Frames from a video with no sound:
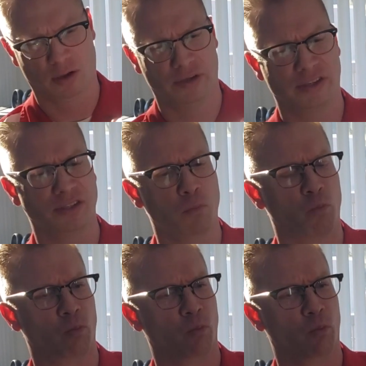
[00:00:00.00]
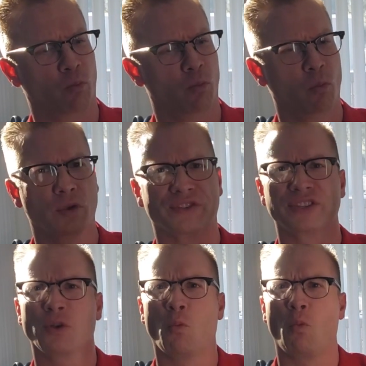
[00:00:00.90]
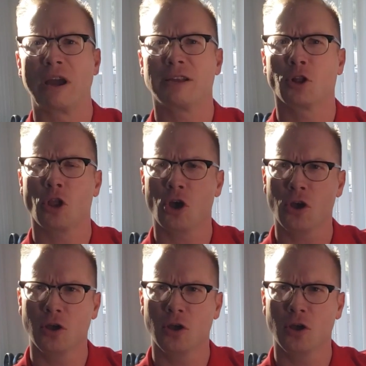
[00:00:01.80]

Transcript: Is this a White Claw?